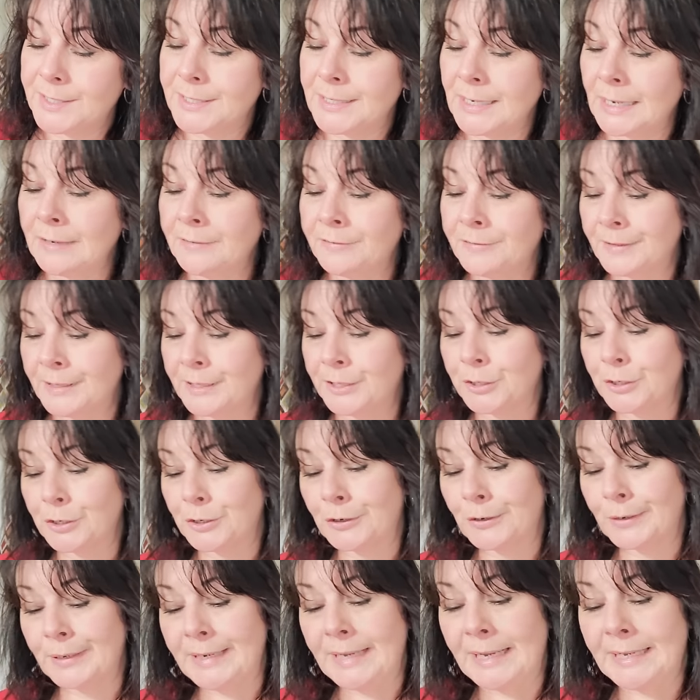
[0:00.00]
stifling your
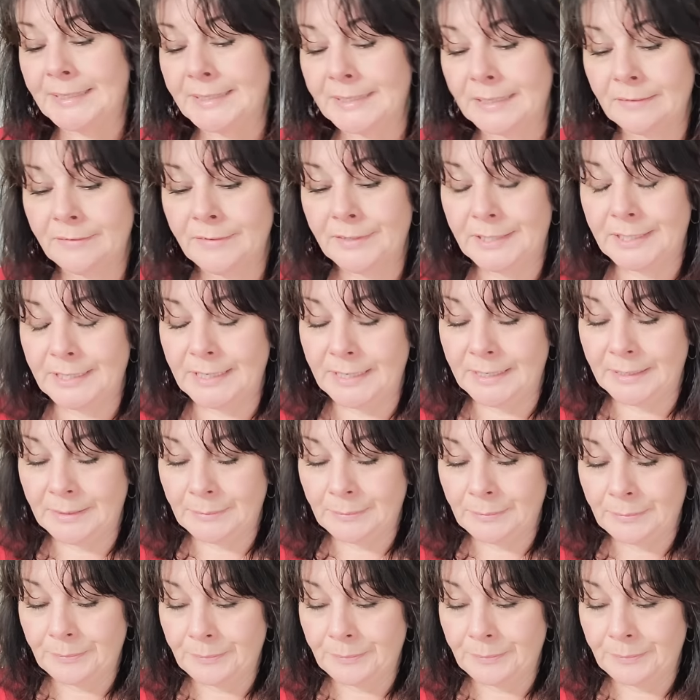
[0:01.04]
creativity.